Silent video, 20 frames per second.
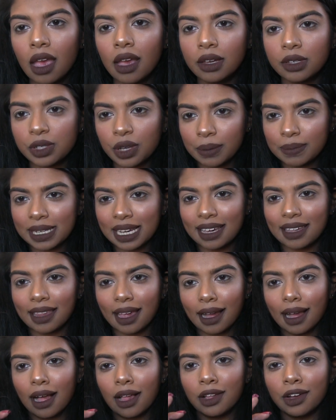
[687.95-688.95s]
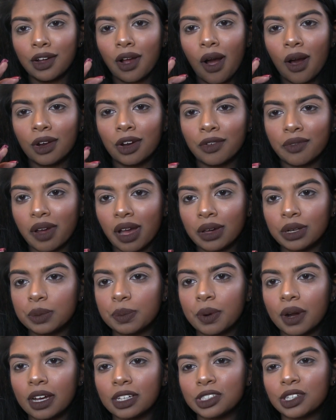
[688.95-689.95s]
So I'm taking that color on a round
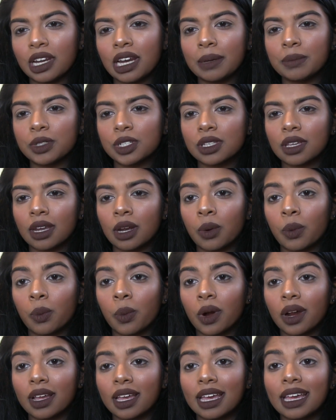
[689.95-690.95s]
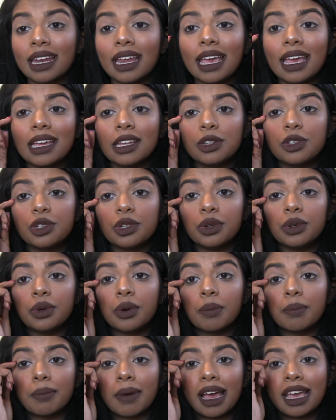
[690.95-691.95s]
brush and I'm just gonna work it
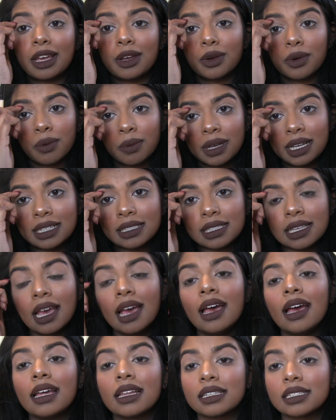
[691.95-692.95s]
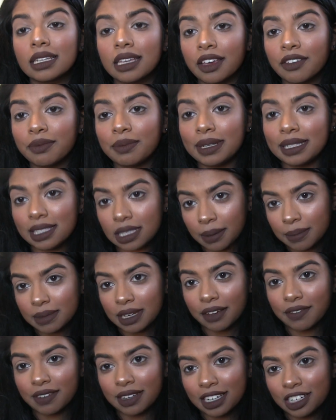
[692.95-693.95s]
into my crease to give me some
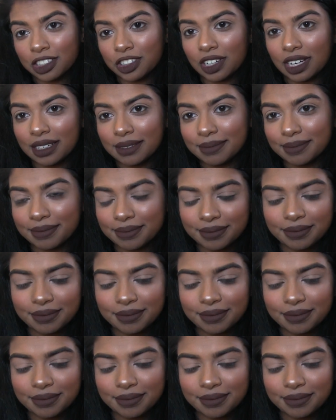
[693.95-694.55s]
definition.